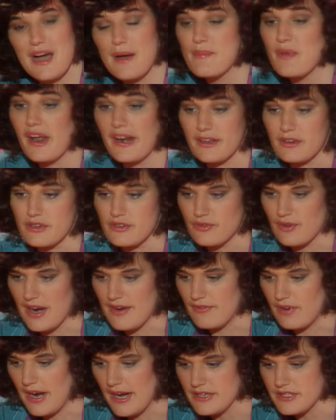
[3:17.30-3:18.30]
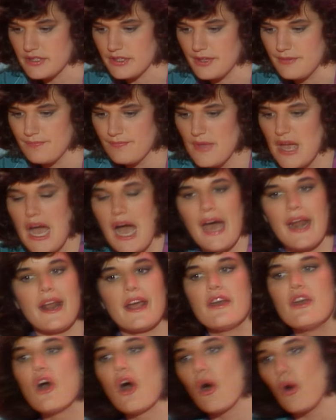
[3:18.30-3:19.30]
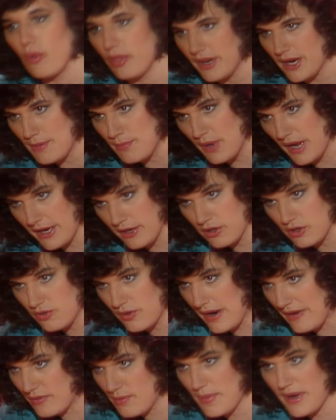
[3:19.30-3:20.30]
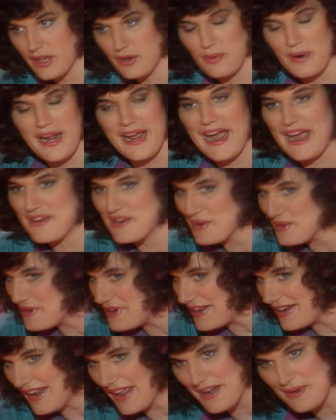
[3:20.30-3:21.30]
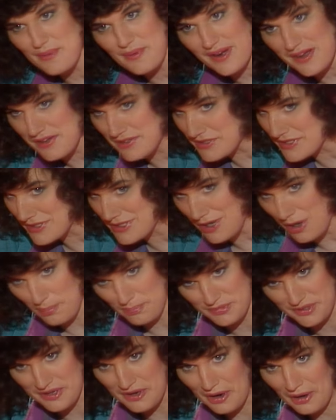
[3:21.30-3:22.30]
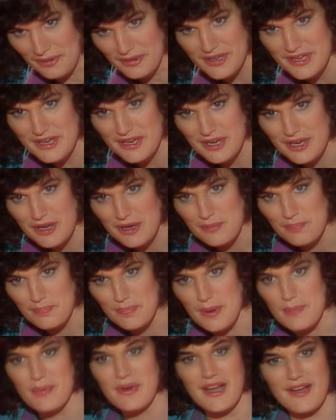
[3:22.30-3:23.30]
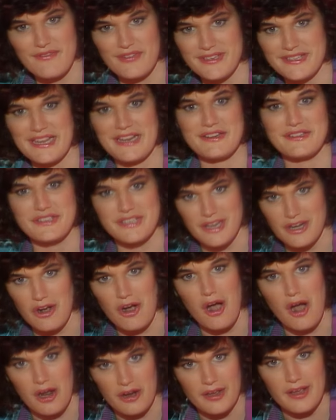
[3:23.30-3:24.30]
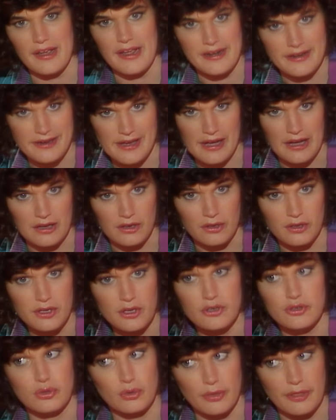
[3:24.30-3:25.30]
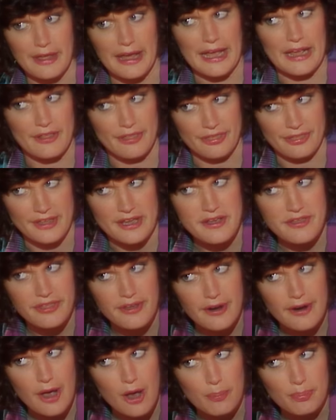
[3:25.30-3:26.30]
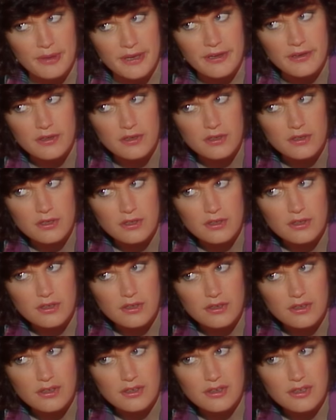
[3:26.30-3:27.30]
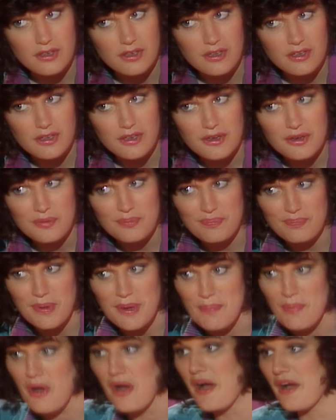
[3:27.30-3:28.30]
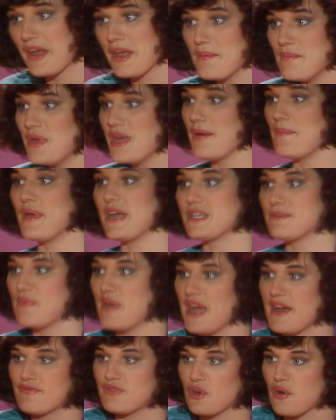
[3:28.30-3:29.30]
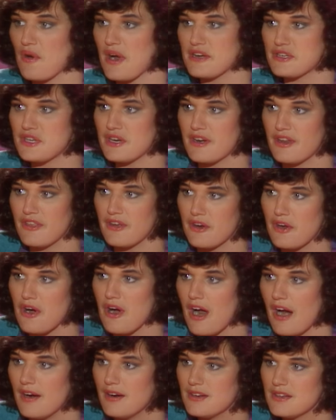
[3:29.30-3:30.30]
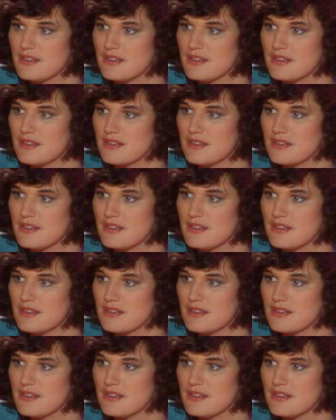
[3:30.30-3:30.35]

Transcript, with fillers: I'm not a good driver, actually. And I know that I'm not a good driver, by the way. I don't need anyone else's help to know. People have a tendency to honk and yell. Do they think they're helping? People honk at me, it makes me have to crash into their car.